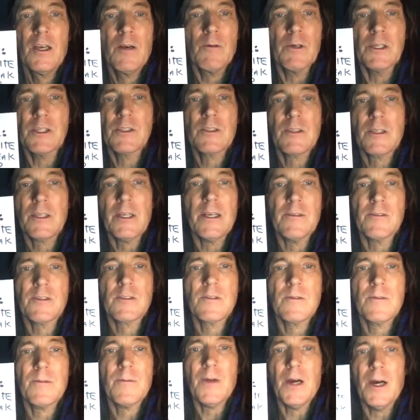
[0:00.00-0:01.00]
he's
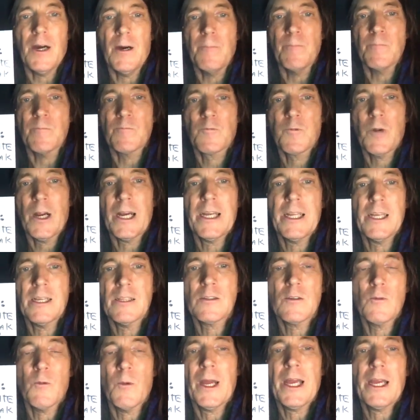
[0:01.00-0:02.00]

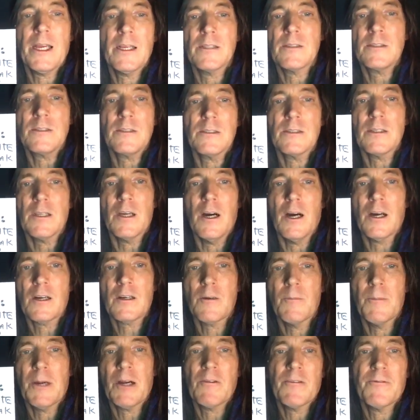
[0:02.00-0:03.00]
writing the way
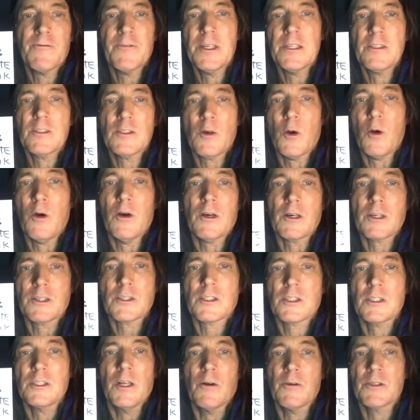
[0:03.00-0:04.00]
Huckleberry Finn
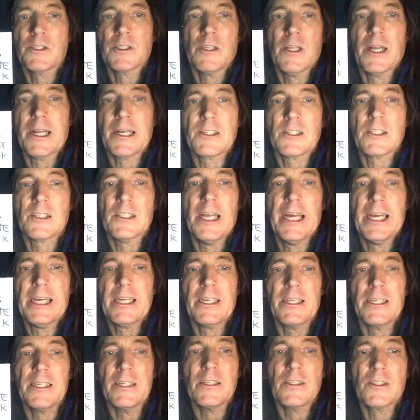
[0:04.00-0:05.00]
talks. It's a lot of
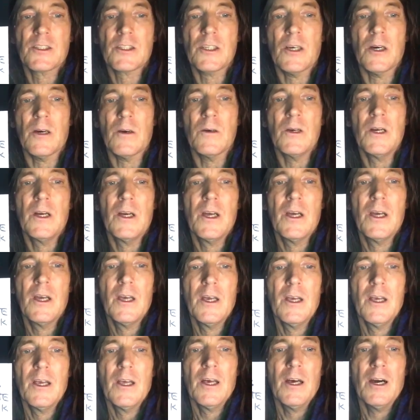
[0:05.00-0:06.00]
slang in it. So,
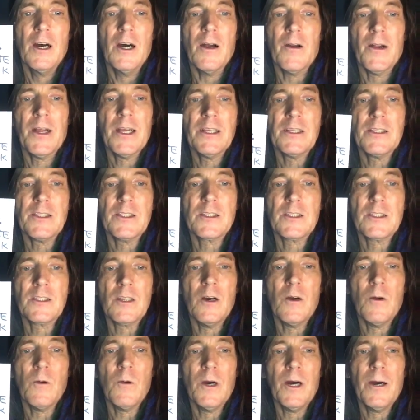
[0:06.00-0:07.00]
all right.
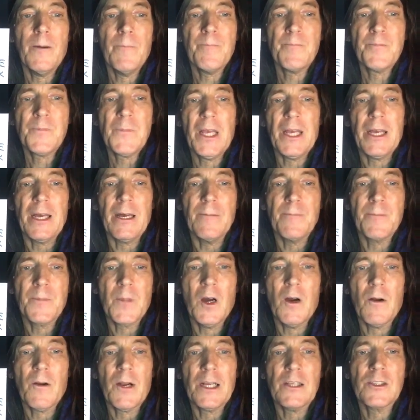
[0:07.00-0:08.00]
So, yeah.
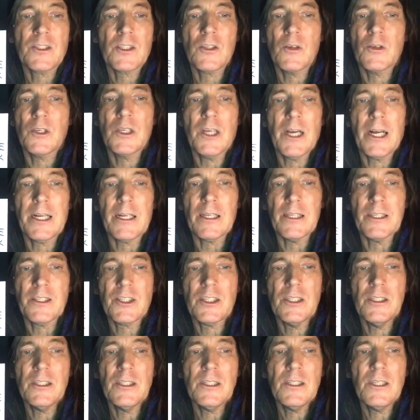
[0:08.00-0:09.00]
All right. So you got to
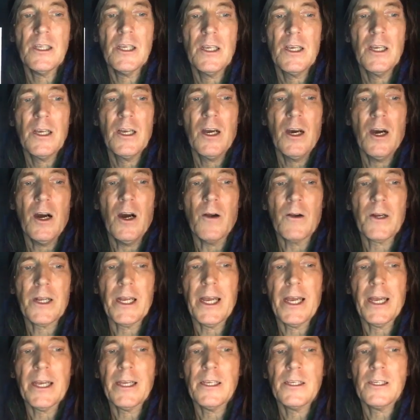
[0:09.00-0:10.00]
listen.
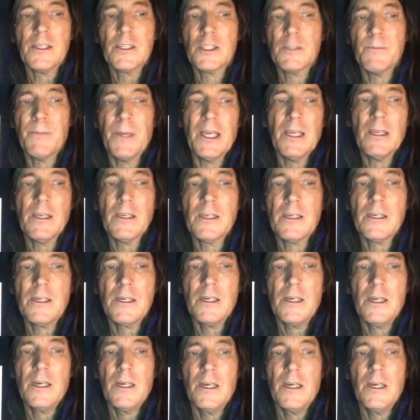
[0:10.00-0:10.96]
Okay. Speak.